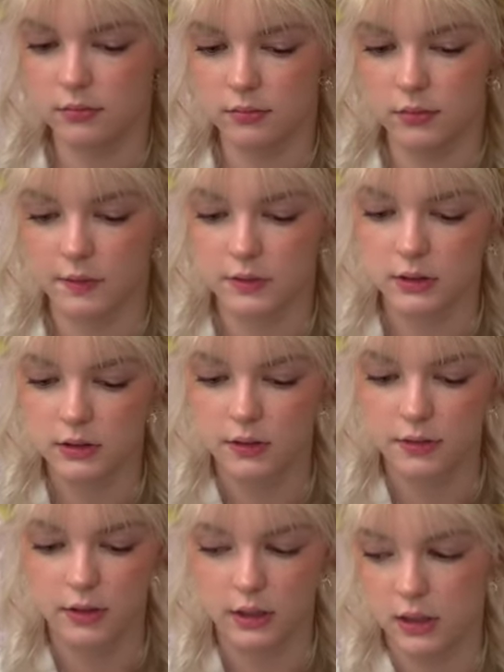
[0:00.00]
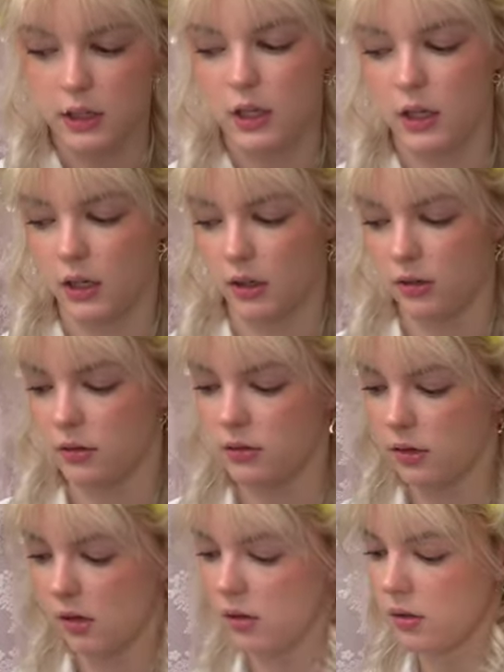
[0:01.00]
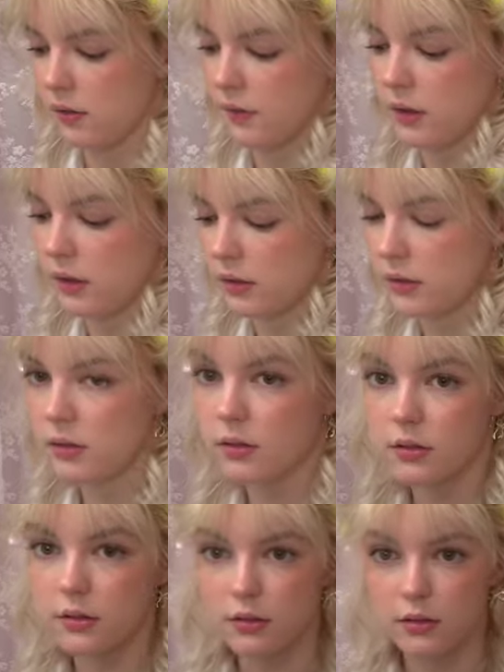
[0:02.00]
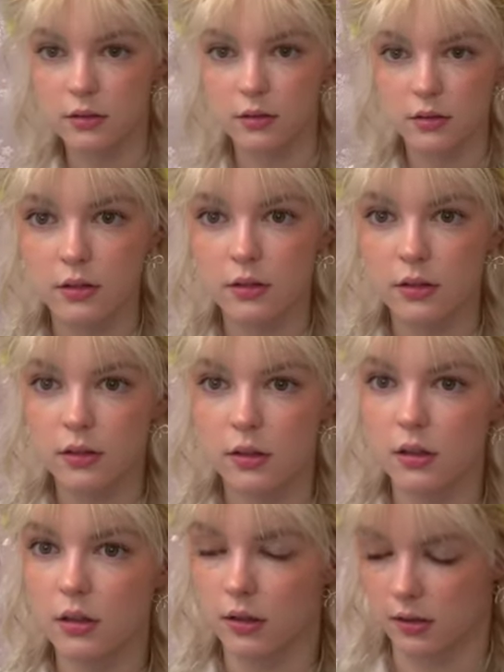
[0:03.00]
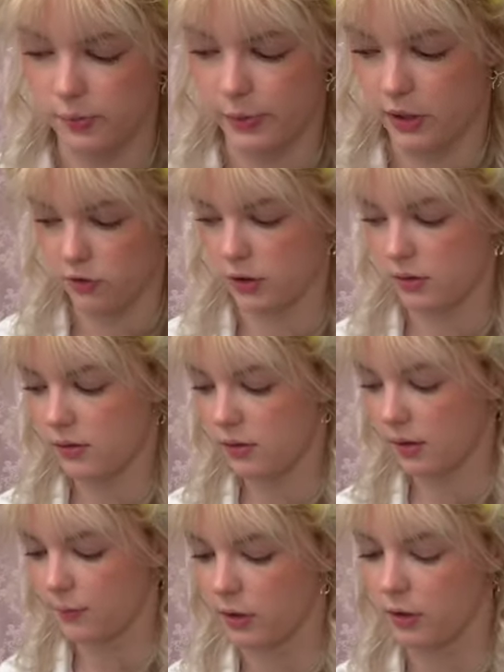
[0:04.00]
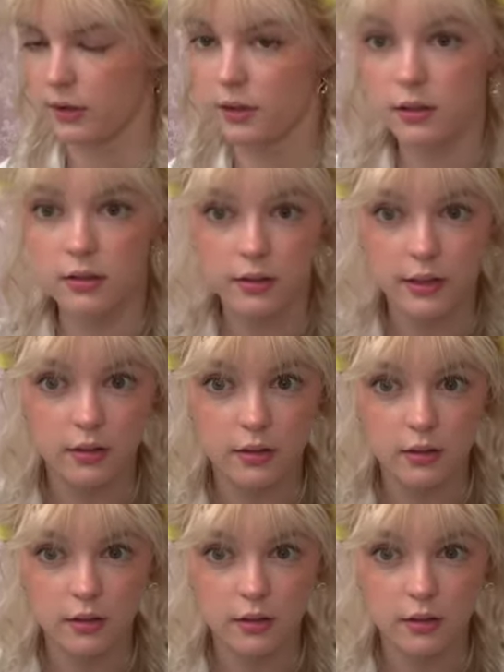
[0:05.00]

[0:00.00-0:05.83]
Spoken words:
I've discovered the key to all of this is patience. I'm gonna let this sit